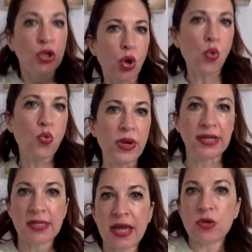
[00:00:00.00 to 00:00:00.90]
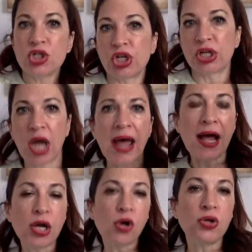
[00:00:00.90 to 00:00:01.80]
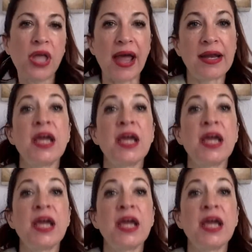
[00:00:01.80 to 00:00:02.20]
going down Chicago line.